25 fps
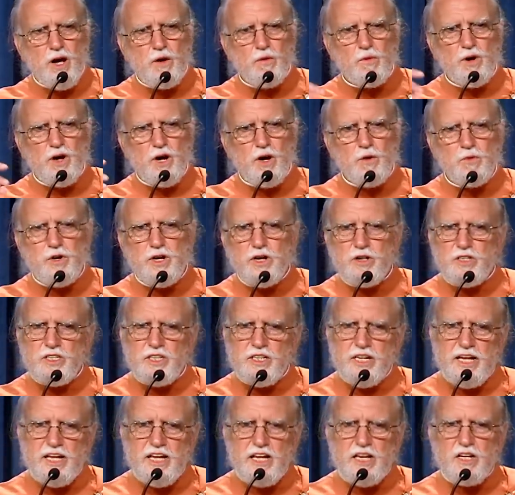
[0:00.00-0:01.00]
where we are
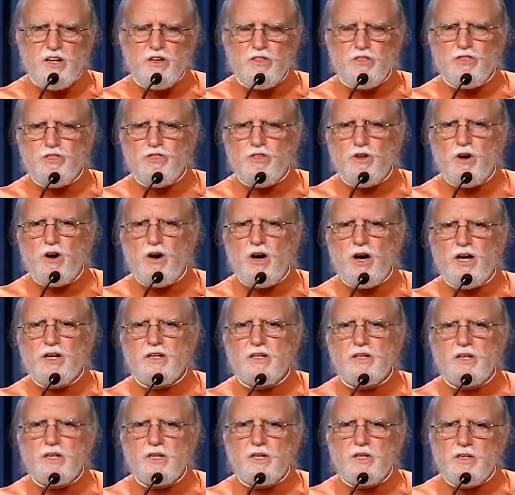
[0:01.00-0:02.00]
taking a thought,